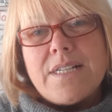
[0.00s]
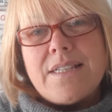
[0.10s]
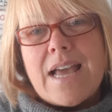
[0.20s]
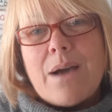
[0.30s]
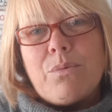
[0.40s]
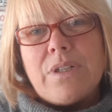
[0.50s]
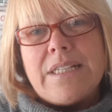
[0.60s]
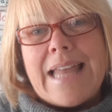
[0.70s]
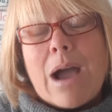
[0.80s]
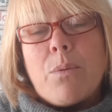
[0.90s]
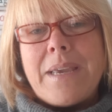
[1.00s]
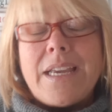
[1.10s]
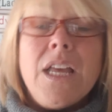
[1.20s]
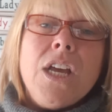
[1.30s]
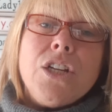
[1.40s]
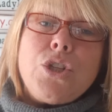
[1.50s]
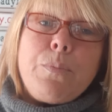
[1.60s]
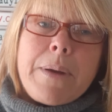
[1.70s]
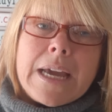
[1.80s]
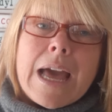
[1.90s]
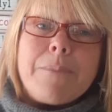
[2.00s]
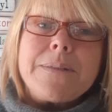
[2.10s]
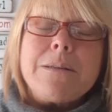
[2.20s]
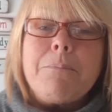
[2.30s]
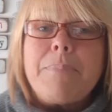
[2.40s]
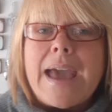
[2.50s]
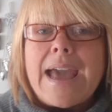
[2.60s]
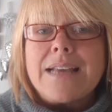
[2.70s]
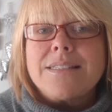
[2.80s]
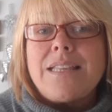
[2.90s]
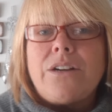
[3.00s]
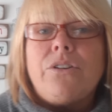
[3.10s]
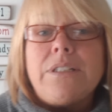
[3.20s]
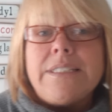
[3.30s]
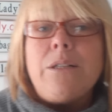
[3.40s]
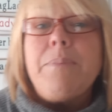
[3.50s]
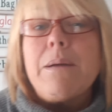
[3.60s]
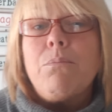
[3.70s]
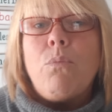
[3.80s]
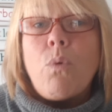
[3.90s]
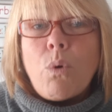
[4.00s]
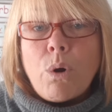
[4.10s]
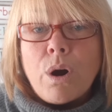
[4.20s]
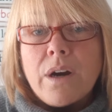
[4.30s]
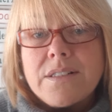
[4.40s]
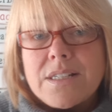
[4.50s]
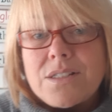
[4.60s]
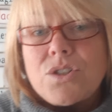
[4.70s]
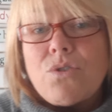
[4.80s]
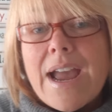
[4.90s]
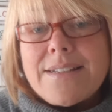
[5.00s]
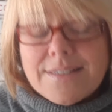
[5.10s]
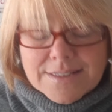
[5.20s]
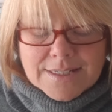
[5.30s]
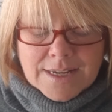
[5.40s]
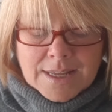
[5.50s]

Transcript: and that will allow me to pick up some bags that are a little bit more distressed.